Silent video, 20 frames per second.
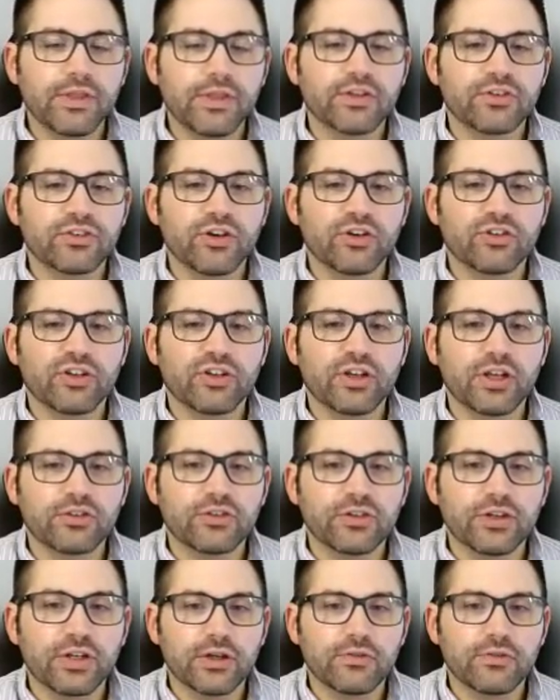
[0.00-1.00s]
This shows
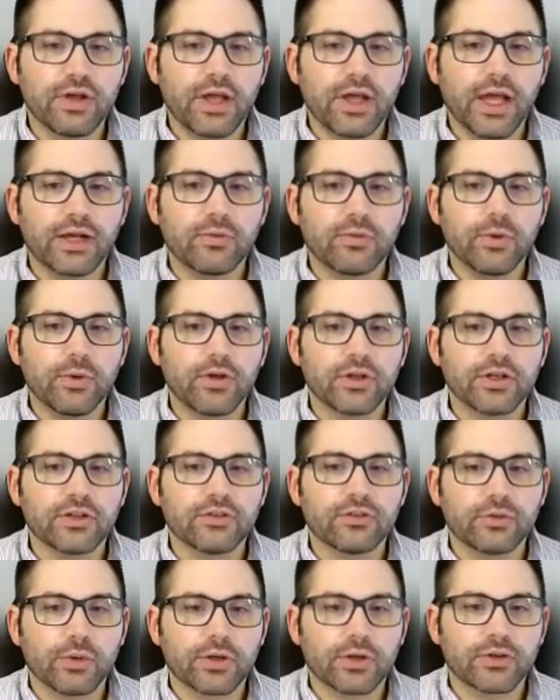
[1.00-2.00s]
initiative and a
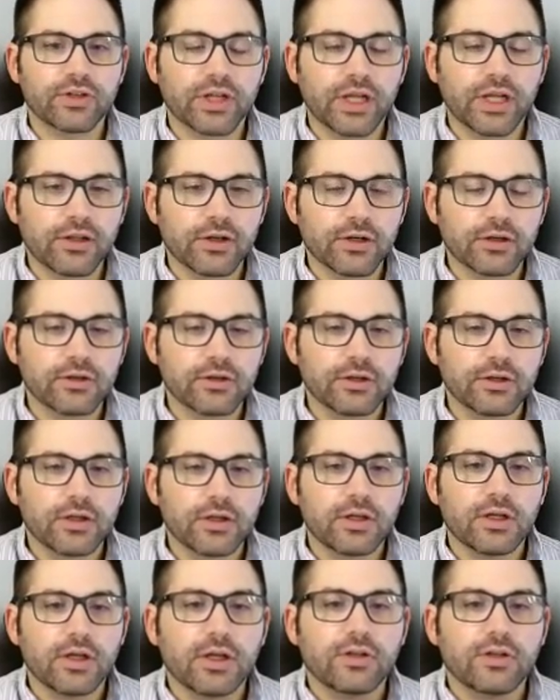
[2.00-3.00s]
willingness to work together.
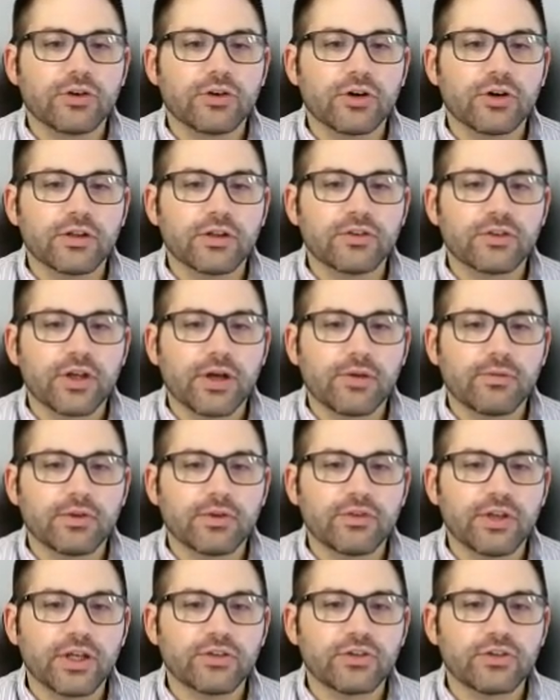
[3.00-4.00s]
During this
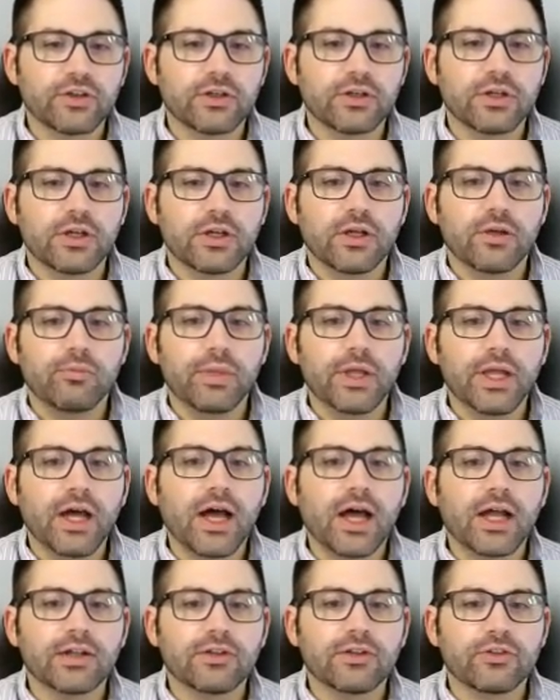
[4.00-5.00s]
conversation, be
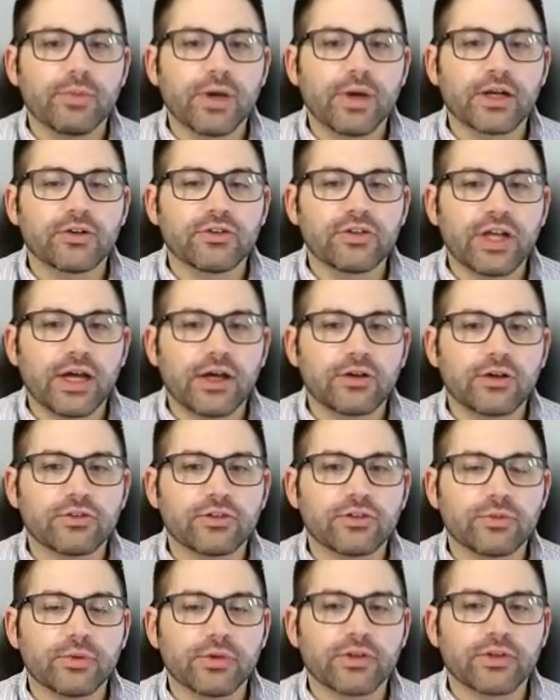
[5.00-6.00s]
honest about your
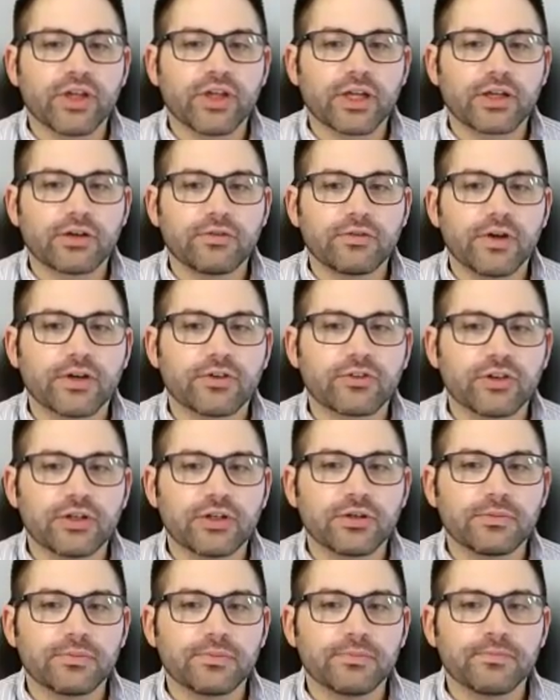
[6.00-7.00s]
challenges with executive
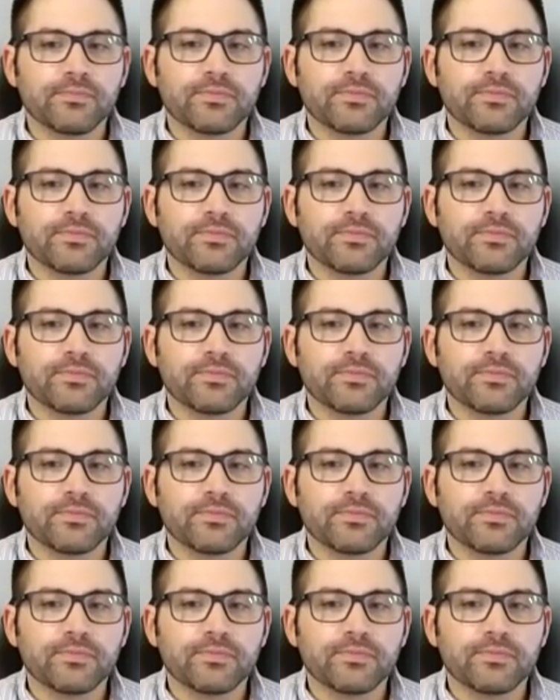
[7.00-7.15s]
functioning.